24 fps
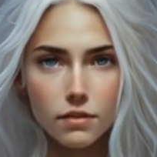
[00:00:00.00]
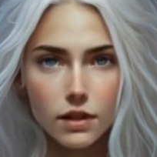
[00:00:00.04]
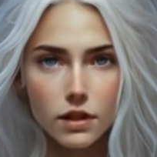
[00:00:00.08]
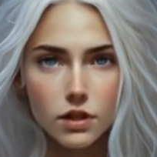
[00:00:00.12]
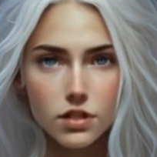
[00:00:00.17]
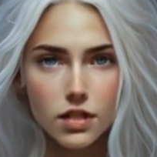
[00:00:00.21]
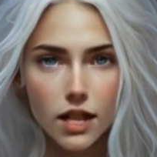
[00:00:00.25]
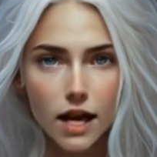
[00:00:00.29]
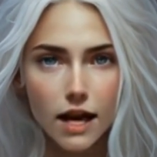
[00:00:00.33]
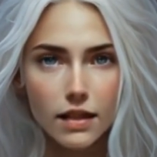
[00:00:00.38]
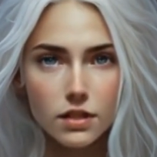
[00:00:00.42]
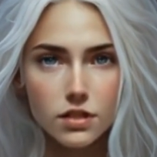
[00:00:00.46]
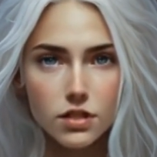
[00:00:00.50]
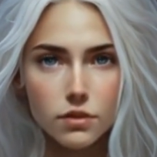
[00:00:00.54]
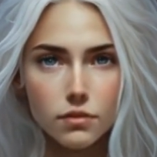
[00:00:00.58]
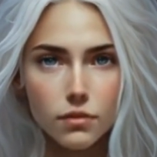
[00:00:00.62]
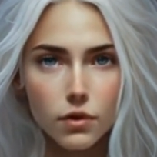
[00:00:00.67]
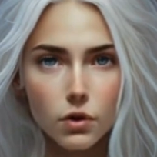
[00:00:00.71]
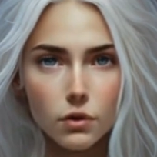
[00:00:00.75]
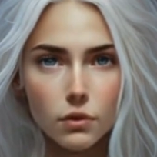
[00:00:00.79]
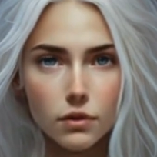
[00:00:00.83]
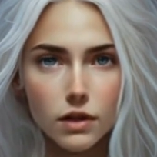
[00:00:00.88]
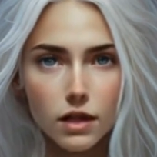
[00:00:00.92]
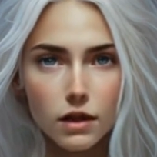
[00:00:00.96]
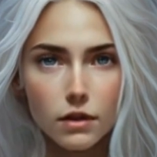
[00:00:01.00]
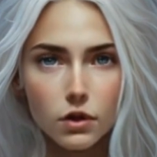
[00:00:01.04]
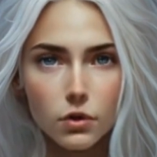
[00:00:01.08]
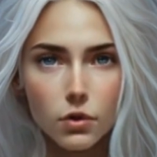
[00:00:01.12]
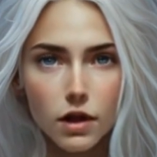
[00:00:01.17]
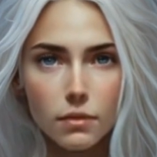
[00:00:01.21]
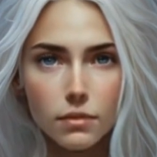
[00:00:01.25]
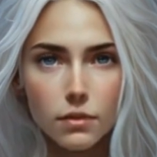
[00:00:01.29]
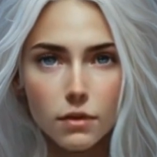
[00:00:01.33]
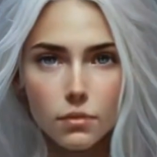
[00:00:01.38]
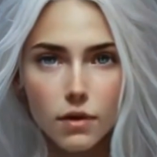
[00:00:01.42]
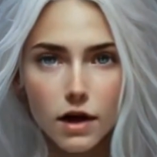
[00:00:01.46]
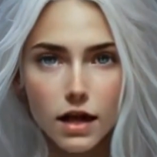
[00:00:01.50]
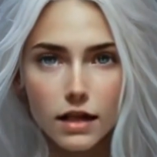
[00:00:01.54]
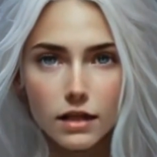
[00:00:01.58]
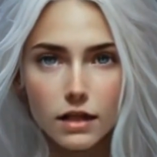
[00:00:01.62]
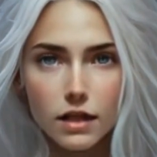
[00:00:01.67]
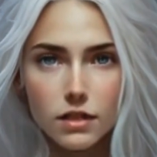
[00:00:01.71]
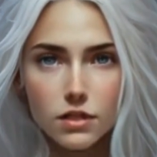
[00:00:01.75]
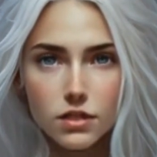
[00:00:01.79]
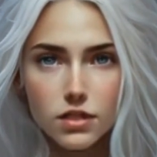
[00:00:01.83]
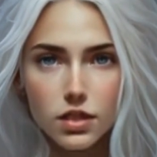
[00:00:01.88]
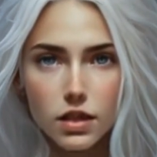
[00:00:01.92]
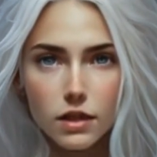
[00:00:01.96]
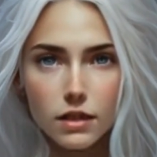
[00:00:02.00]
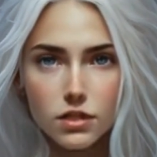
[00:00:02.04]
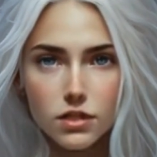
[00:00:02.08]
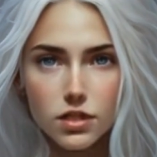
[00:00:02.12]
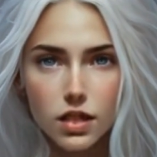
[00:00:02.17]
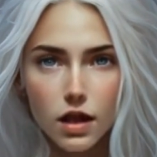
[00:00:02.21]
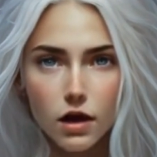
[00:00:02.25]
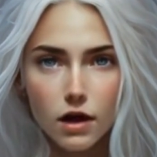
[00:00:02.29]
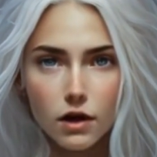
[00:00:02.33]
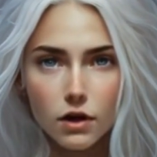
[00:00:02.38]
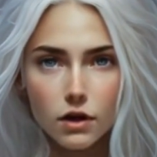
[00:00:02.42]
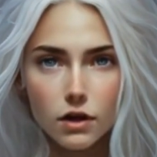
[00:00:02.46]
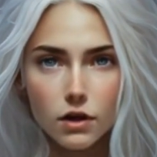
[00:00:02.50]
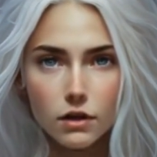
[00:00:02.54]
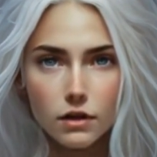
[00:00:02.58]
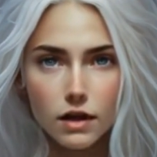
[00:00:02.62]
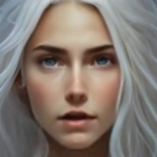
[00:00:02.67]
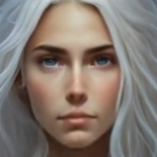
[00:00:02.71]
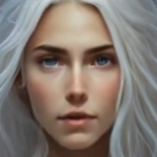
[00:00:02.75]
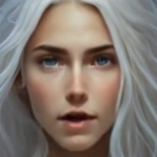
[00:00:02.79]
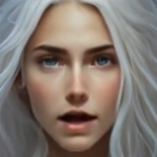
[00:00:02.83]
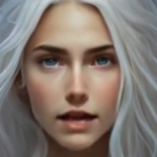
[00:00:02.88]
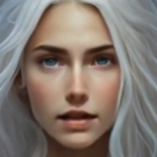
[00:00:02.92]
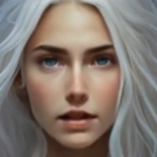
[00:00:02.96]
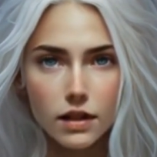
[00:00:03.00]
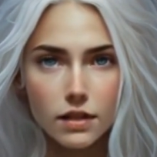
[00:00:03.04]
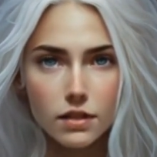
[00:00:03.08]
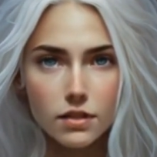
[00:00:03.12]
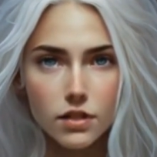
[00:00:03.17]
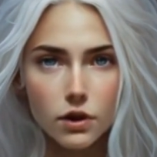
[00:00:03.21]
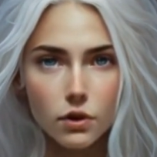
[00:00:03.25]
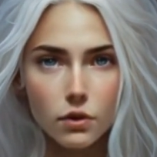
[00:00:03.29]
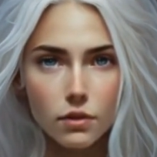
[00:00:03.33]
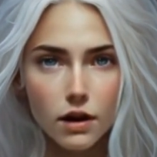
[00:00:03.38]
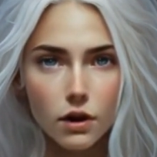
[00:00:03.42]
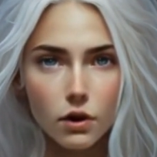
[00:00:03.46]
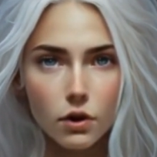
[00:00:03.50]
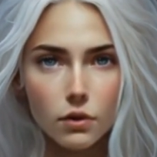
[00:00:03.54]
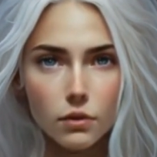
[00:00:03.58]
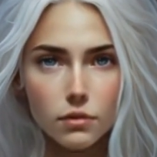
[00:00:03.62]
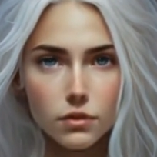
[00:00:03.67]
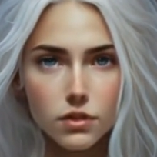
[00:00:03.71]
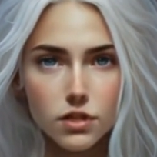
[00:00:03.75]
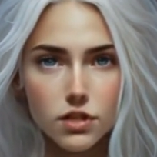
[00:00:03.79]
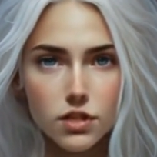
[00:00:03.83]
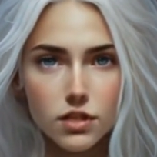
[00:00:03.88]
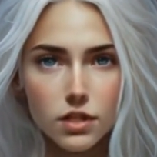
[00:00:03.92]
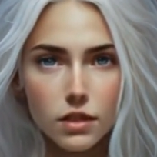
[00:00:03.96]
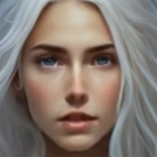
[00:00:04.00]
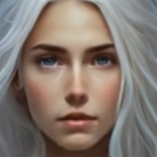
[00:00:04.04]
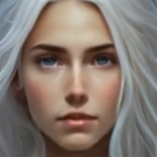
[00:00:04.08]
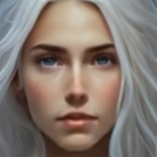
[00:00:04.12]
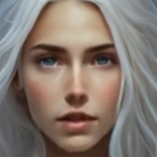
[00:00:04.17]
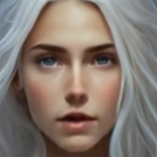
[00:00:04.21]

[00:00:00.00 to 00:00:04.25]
The townsfolk, gripped by an unseen terror, abandoned their homes,